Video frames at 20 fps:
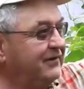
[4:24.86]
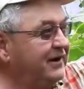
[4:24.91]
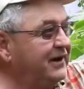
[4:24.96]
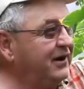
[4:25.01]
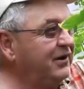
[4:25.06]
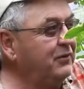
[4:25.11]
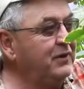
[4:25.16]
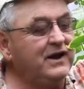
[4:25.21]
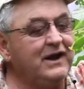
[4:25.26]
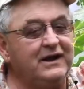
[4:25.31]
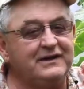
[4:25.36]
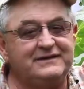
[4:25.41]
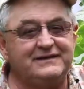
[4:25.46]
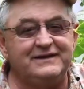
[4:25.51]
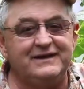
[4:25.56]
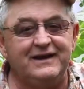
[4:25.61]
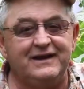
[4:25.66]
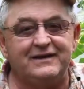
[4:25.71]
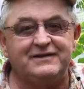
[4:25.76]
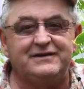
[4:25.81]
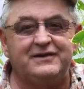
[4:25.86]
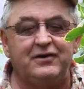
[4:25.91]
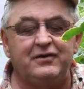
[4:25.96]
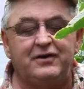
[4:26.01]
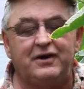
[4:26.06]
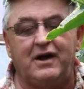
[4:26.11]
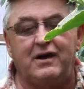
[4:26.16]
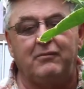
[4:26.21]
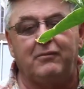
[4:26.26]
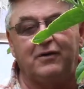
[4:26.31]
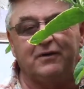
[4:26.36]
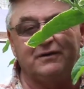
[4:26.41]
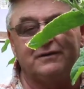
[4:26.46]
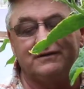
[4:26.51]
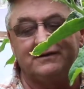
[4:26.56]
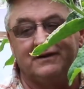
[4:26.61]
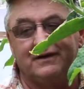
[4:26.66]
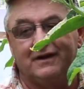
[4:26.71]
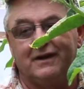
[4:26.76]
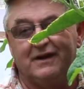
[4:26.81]
Here we got seedless cucumbers,
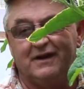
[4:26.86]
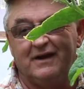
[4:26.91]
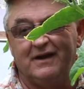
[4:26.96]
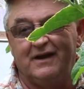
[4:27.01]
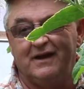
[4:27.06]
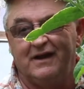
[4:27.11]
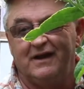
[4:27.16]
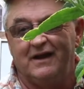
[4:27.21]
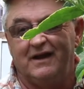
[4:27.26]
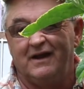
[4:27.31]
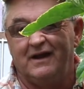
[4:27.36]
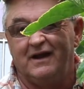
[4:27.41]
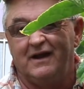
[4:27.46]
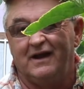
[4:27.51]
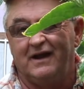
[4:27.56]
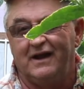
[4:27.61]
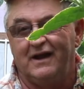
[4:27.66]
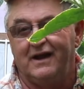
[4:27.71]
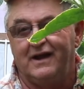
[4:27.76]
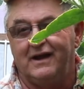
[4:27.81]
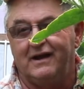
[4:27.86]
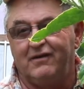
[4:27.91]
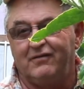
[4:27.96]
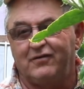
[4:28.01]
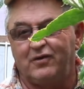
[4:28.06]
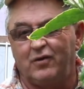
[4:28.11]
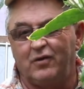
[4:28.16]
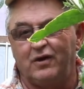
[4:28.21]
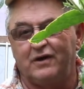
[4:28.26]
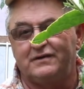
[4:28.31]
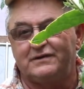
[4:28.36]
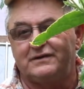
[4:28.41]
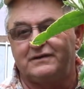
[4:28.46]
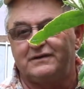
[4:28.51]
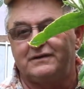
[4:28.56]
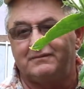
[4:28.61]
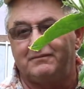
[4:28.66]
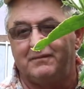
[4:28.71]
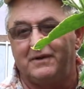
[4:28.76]
and of course